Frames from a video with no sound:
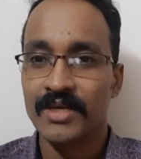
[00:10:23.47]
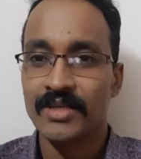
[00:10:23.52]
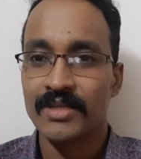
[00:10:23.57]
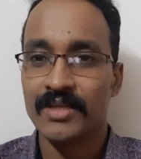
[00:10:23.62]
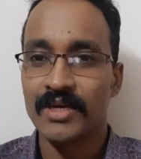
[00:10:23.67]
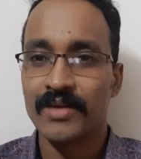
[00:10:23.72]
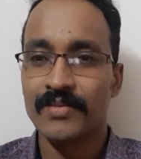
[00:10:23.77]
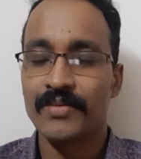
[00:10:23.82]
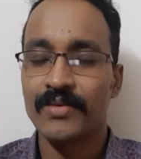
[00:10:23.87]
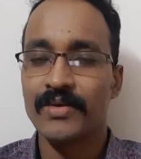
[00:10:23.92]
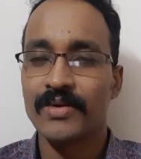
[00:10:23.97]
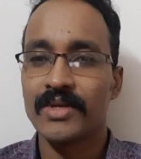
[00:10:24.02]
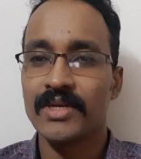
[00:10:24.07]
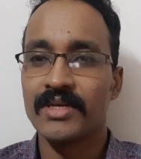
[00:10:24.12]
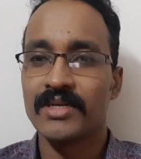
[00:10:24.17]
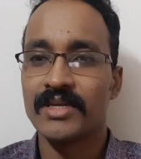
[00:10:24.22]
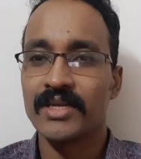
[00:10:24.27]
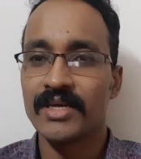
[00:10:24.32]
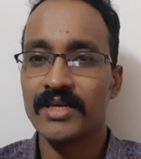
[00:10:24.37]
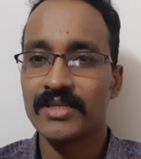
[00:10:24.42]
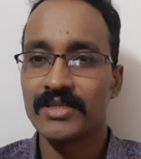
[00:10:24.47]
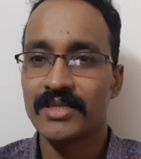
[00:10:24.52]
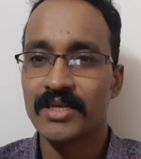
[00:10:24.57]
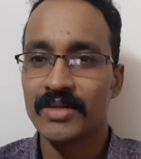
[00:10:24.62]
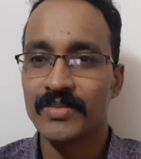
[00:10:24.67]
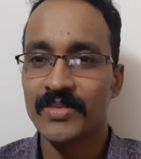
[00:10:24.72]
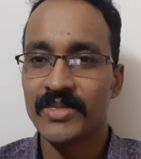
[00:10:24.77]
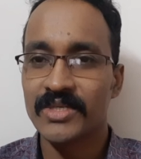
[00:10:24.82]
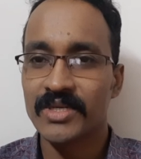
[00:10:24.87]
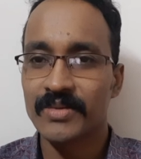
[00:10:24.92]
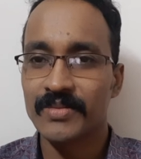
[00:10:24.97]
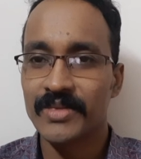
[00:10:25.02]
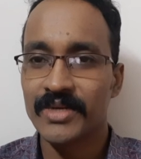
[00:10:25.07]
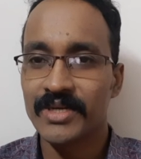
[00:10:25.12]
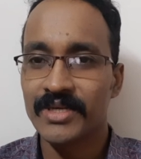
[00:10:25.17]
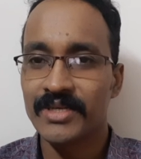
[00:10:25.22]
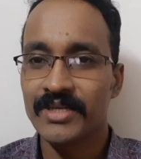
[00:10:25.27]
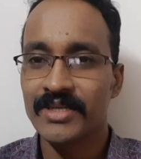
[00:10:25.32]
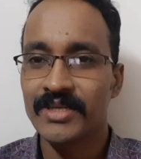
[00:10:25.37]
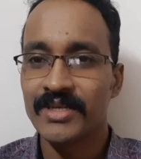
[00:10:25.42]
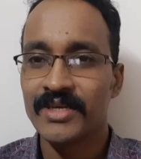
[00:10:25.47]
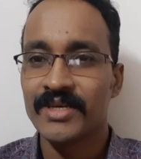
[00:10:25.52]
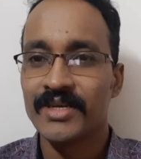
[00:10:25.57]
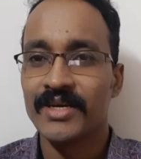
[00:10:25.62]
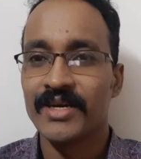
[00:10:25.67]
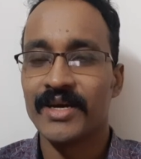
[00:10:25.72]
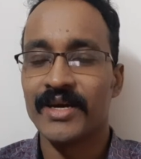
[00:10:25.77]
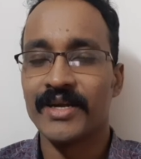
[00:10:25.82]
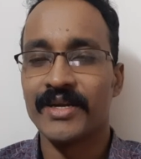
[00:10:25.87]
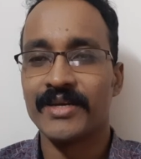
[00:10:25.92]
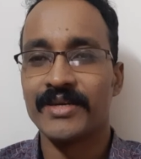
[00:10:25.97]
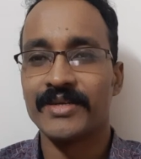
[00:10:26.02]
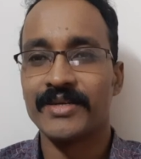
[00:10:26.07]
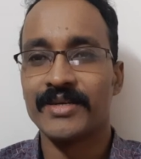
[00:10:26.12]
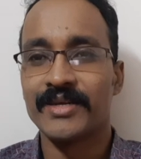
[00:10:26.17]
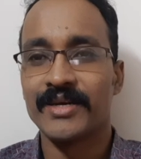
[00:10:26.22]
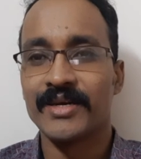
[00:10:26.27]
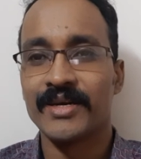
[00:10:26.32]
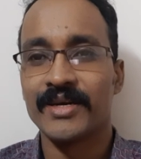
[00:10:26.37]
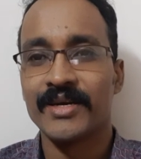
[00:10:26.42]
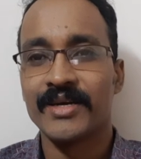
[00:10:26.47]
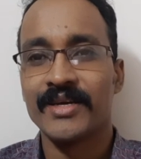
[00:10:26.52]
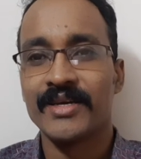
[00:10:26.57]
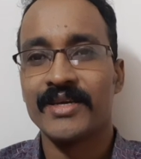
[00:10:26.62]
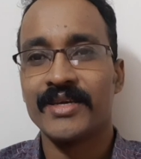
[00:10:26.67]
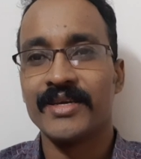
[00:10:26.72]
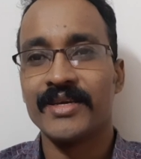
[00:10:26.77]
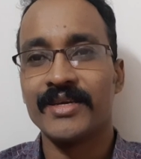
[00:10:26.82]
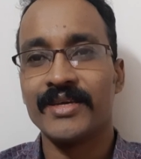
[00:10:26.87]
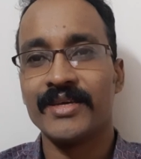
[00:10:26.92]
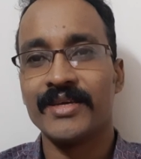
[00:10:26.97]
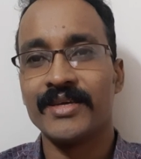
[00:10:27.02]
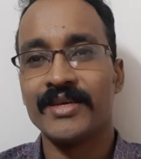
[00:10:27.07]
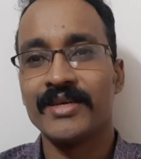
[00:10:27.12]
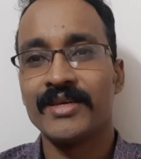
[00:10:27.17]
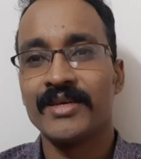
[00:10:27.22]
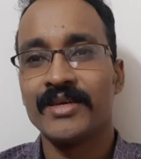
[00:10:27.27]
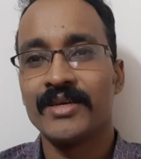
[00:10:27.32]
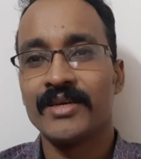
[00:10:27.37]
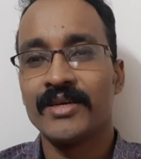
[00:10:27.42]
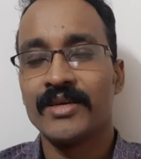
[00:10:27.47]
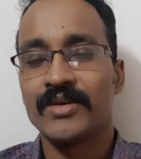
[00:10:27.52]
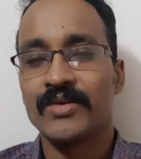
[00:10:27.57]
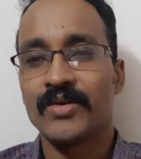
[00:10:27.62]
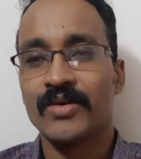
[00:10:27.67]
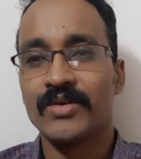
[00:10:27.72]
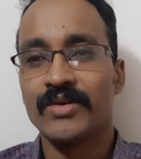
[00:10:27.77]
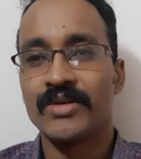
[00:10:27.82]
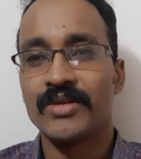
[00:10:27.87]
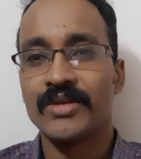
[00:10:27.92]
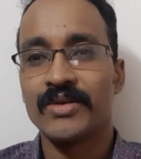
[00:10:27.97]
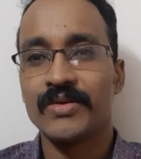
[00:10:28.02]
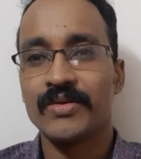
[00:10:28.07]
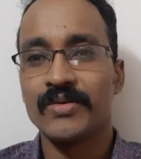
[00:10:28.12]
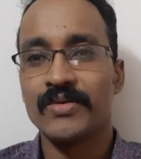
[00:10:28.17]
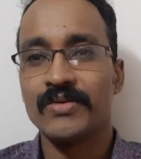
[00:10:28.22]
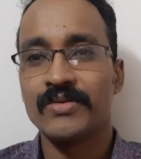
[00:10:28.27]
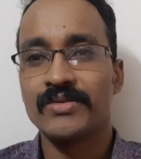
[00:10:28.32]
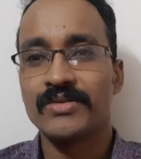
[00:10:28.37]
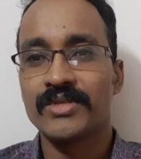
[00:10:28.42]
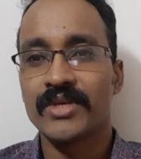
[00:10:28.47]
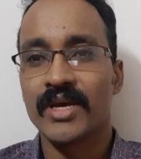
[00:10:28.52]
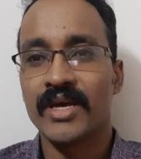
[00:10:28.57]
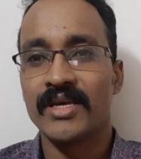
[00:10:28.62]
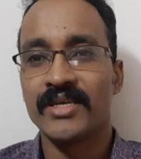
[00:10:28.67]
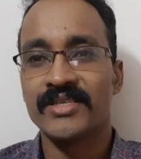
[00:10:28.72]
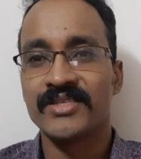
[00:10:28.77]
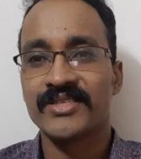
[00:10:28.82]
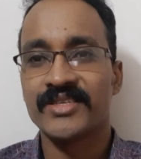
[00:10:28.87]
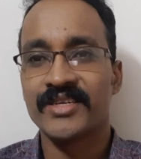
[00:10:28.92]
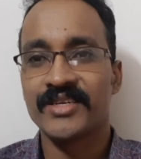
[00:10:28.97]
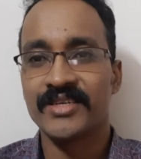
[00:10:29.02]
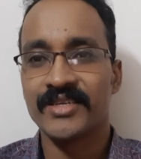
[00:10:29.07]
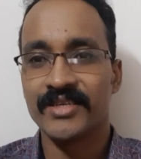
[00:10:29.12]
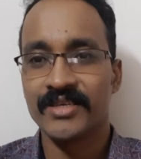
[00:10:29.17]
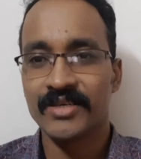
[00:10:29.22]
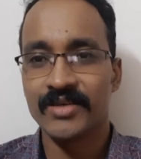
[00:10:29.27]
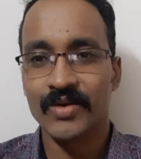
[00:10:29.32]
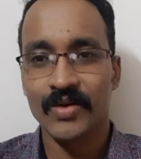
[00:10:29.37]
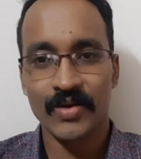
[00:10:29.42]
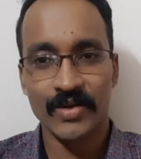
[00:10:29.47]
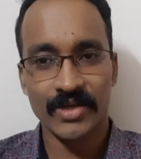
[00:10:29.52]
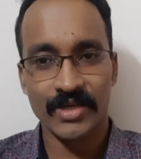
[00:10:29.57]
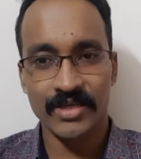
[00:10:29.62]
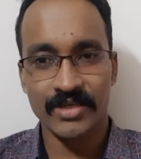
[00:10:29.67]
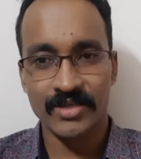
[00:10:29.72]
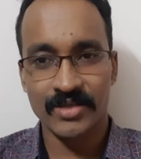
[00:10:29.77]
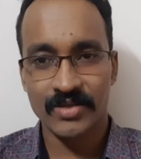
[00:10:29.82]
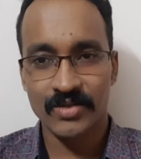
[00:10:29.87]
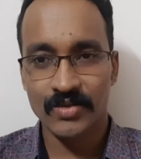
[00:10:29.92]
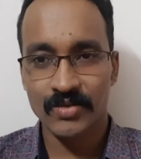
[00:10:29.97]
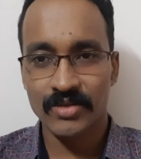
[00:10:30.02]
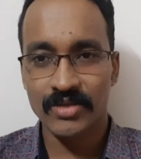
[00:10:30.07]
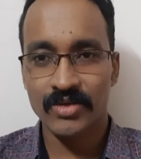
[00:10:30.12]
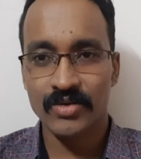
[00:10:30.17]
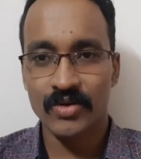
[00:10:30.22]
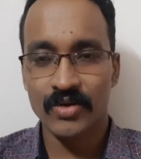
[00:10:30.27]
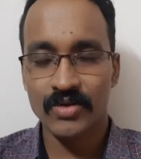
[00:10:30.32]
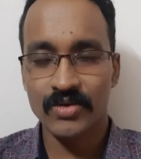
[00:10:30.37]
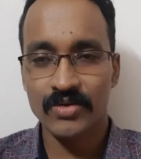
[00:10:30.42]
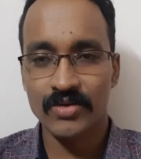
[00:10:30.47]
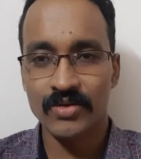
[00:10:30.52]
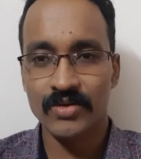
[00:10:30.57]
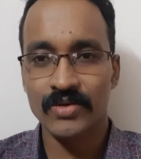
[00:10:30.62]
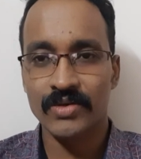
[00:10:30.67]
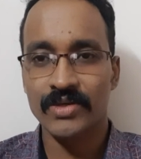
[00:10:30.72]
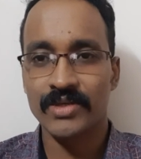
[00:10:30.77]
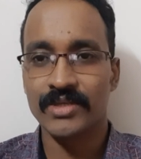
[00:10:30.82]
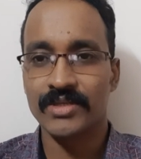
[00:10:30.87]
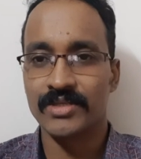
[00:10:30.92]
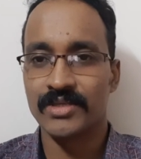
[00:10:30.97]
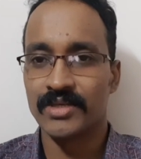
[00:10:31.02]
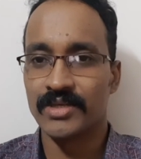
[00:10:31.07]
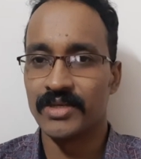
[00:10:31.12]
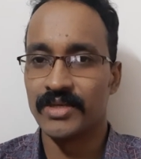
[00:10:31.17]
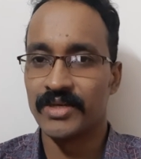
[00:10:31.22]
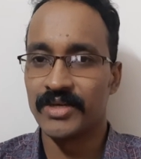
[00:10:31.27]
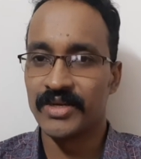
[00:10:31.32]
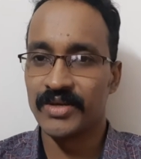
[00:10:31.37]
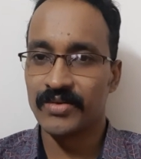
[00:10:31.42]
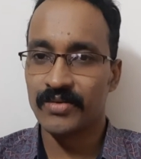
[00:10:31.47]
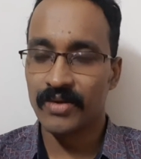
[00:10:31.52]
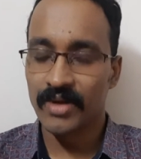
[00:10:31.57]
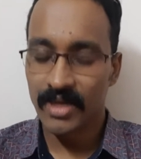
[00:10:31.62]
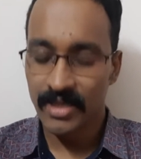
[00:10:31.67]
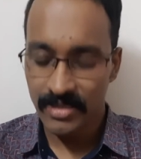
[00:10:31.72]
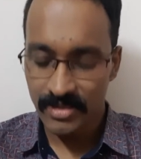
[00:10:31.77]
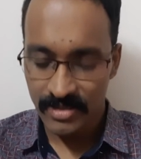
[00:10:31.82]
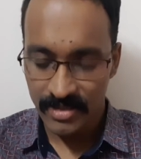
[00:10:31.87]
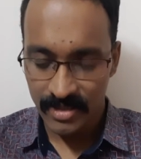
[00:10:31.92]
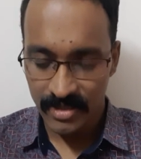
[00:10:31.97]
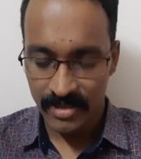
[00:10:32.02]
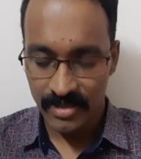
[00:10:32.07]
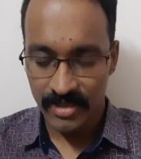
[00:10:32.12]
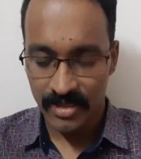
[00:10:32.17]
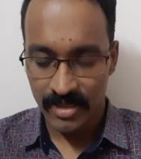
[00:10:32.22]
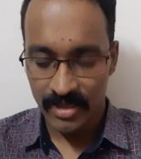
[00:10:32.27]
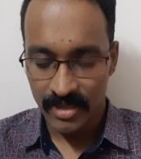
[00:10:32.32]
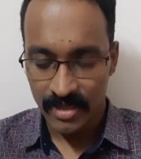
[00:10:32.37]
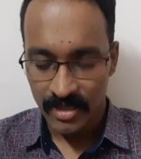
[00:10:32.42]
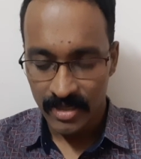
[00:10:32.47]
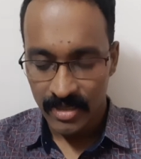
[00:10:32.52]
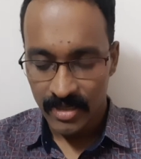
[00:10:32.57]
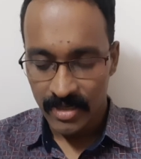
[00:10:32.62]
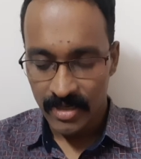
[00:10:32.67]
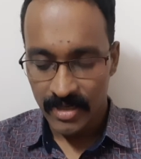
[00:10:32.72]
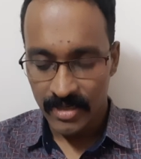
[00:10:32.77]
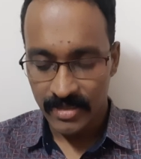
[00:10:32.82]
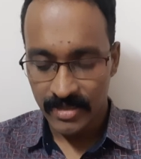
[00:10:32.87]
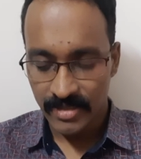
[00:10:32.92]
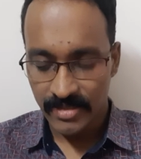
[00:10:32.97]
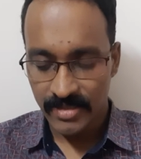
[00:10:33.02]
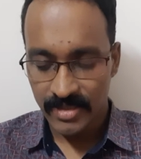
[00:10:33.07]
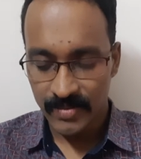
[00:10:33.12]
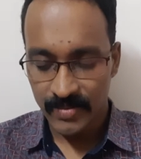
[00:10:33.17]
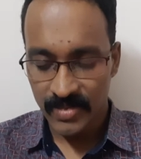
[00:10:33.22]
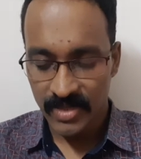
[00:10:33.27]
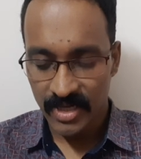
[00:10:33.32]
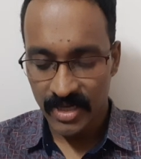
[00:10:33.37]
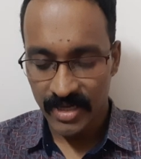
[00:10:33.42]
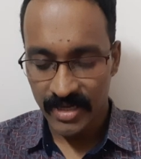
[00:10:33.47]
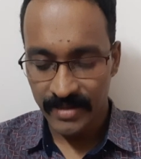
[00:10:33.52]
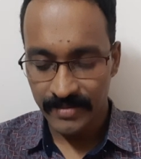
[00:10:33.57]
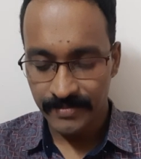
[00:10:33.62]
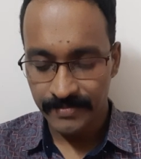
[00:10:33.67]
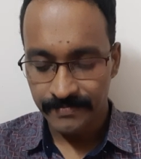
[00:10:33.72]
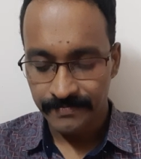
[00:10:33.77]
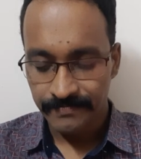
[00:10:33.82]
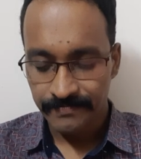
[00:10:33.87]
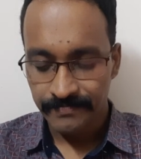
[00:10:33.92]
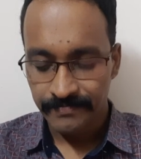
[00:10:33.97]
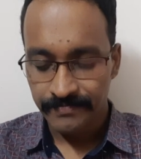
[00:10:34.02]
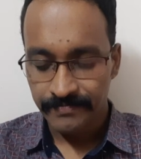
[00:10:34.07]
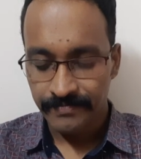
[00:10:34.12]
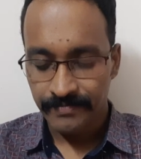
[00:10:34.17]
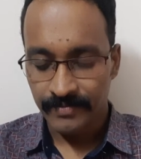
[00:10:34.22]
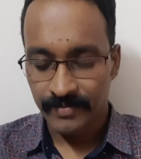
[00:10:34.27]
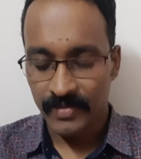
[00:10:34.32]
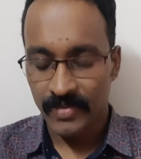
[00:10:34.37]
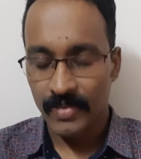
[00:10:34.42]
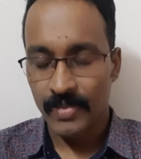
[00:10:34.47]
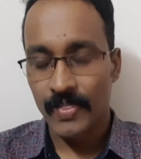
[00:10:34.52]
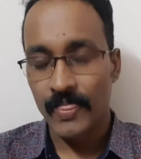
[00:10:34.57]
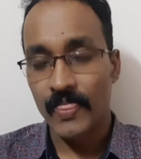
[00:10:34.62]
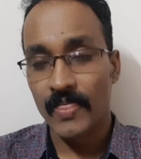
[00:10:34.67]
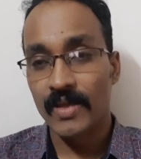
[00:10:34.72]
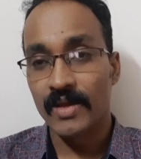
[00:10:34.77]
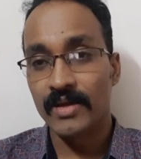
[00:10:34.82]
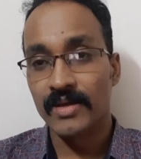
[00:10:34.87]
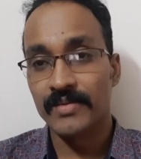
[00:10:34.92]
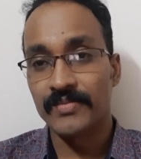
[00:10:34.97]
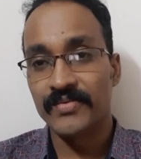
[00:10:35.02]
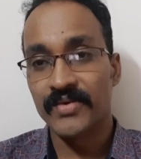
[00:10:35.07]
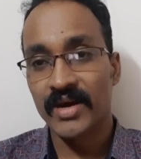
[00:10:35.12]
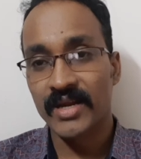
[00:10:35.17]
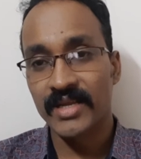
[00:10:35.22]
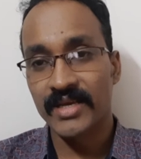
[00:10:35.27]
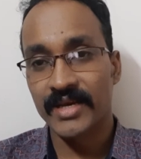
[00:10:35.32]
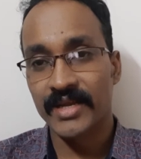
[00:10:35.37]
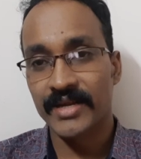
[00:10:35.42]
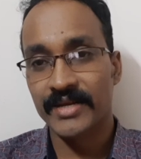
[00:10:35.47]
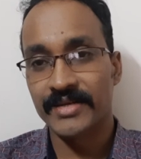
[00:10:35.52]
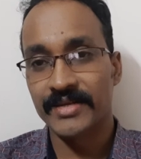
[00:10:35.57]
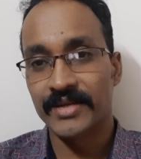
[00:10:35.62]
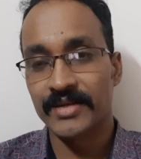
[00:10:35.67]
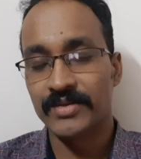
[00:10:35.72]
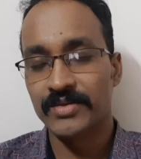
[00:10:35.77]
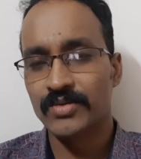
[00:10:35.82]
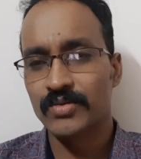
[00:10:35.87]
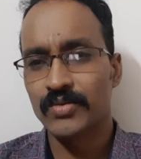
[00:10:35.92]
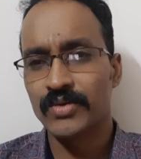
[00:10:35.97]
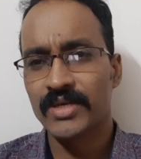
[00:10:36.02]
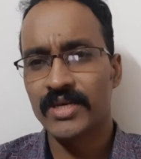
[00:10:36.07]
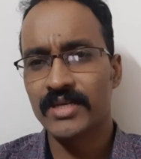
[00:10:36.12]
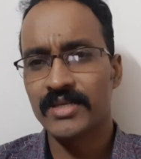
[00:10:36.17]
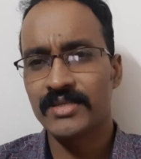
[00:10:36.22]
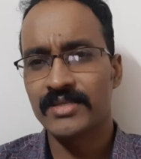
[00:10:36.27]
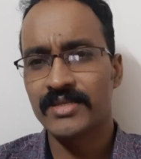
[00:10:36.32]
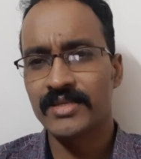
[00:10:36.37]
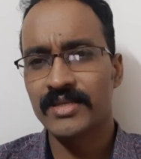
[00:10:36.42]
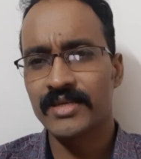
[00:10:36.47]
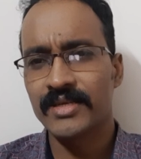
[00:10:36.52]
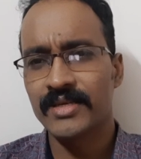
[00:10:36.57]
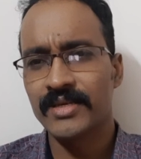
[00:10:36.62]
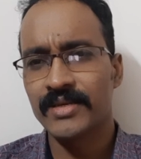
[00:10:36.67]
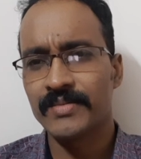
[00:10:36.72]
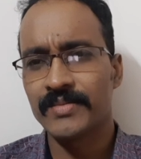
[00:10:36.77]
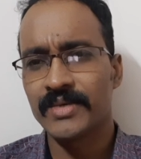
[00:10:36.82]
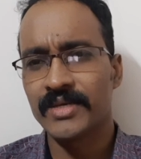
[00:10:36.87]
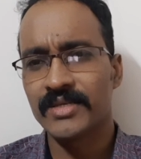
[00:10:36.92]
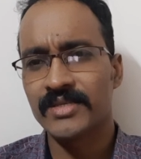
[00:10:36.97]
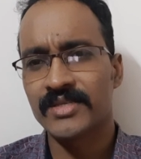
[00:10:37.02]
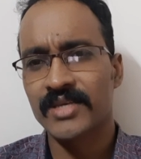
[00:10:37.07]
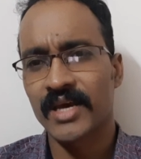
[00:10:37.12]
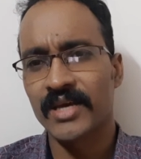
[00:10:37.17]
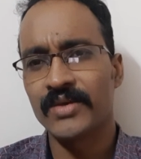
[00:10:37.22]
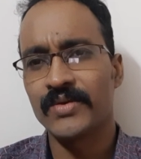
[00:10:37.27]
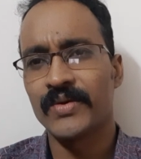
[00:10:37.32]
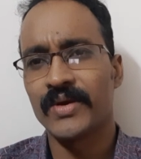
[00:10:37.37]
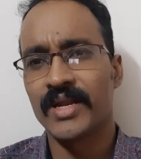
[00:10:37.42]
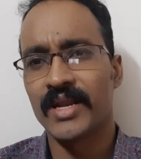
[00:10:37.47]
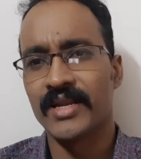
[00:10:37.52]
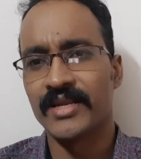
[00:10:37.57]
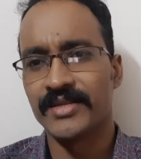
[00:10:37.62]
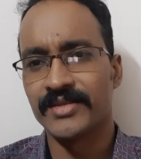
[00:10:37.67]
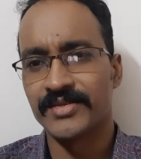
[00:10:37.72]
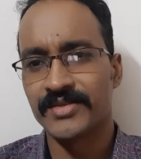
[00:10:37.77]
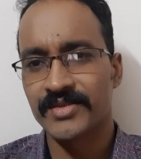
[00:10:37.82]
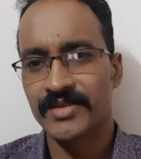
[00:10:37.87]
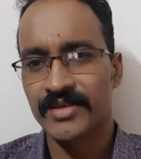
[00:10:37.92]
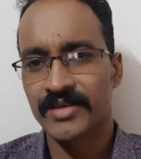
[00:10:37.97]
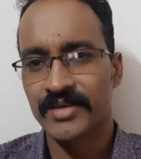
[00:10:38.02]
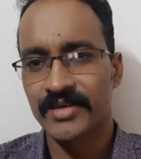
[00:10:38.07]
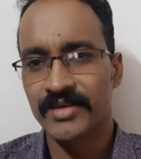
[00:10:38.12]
Therefore he takes that measurement, and he continues a study on it. So the doctor is a ridiculous and at the same time a funny character. So we can see him a psychoanalyst